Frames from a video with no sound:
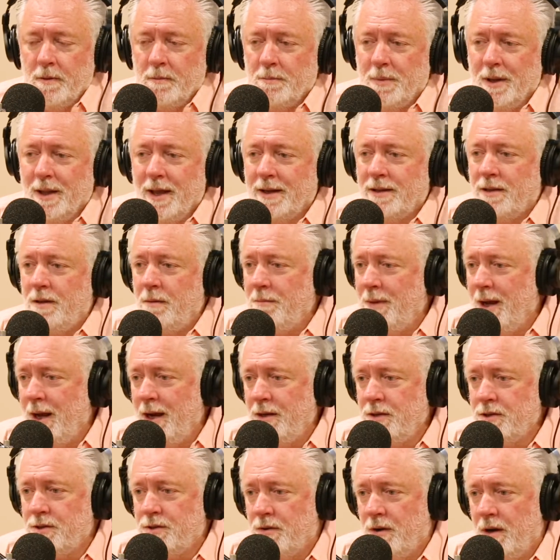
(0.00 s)
But like the
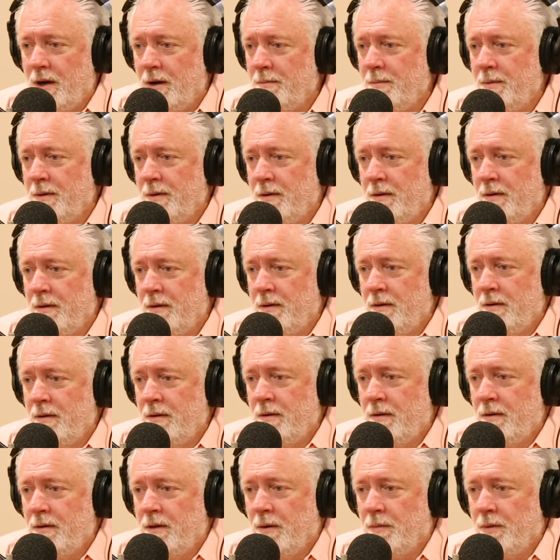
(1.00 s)
main trip
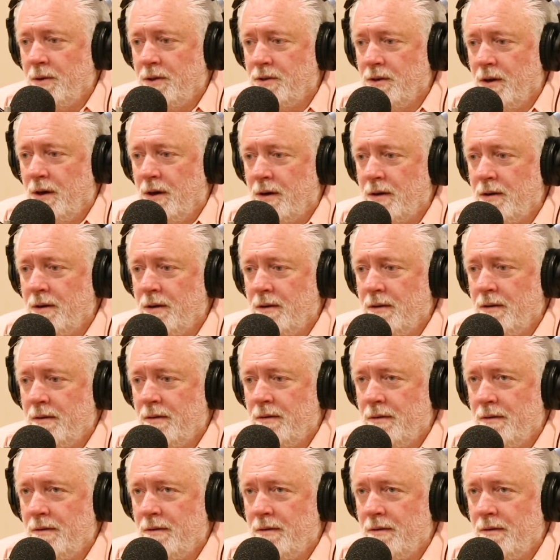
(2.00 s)
that we took